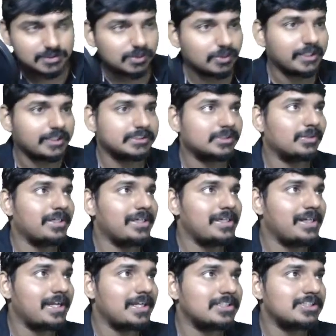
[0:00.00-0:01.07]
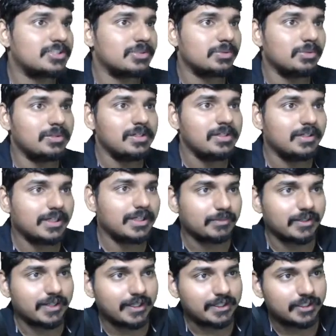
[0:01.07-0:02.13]
Okay, so e raised to, let me
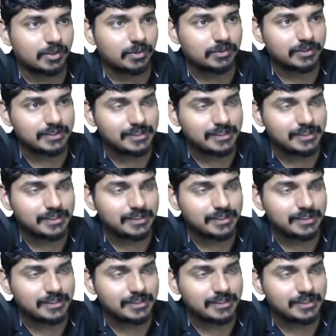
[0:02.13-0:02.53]
write down,